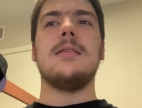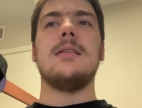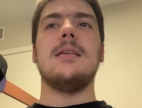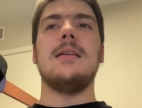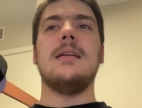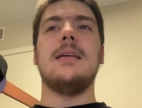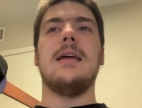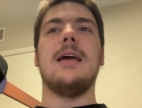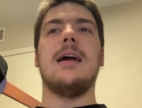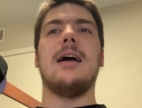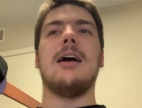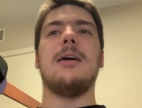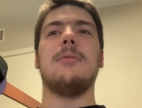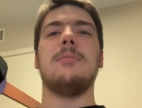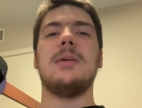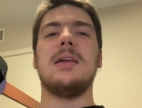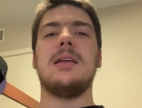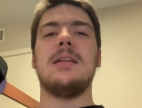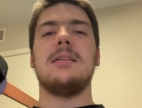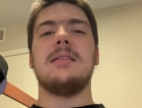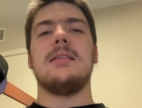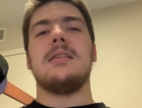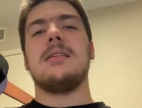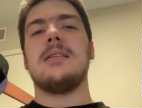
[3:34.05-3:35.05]
yeah, I
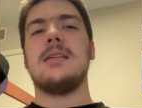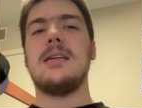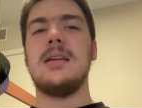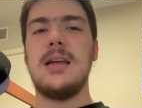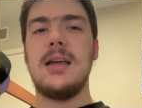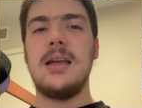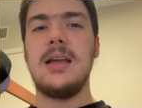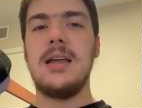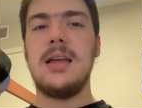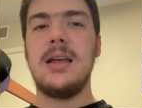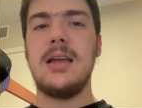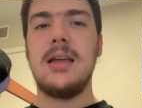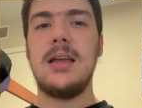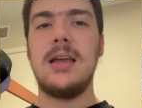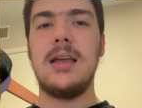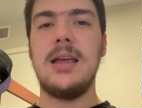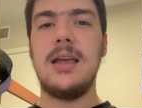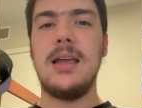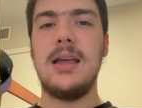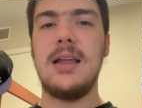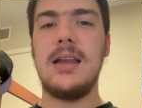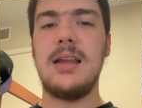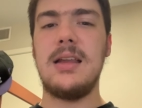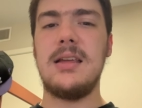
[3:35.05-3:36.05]
mean,
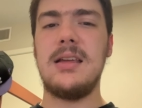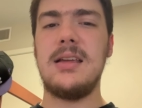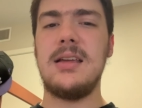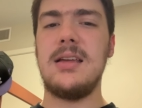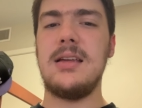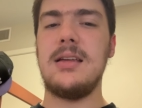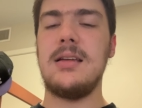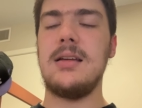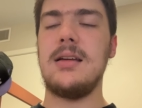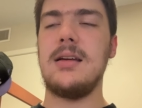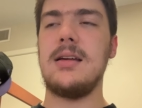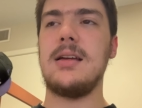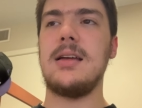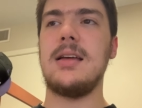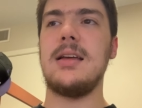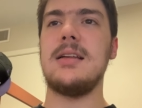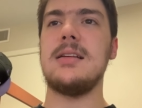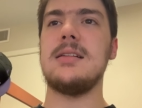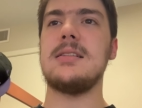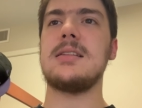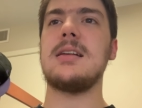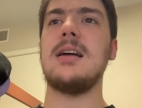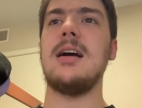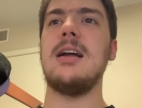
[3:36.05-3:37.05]
it again,
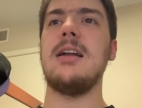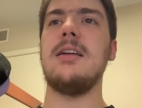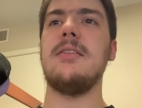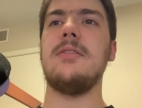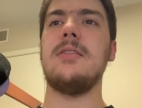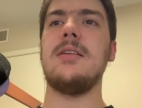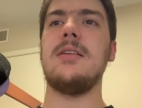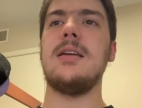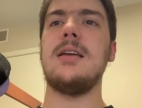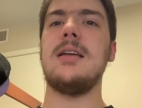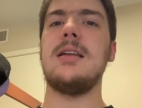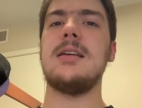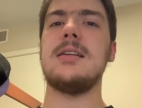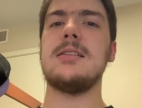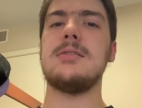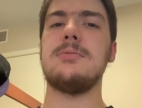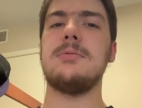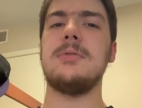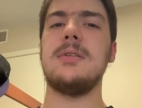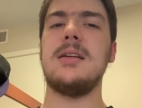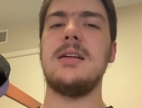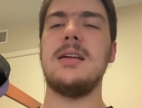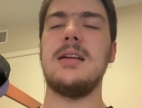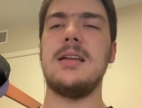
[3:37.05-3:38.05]
it's kind of, it is
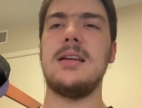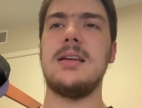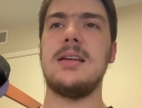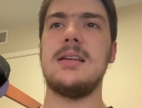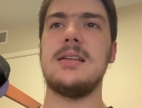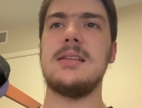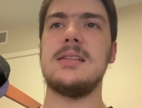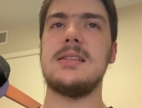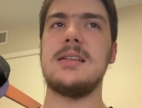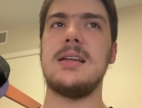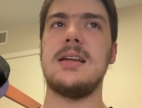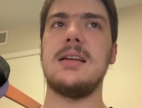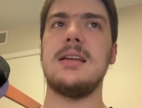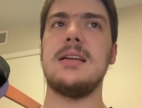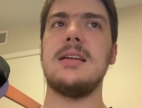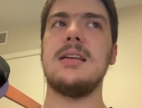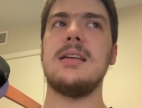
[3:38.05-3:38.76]
what it is. I,